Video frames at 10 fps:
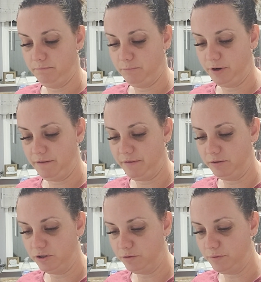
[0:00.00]

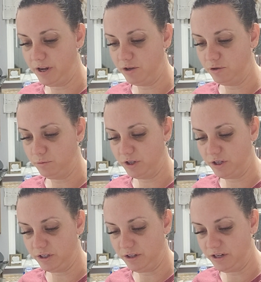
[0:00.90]
pre-filled syringe, which
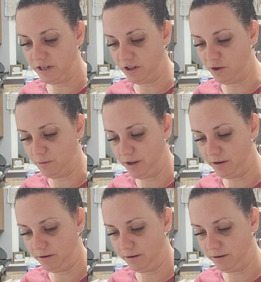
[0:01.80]
is the diluent.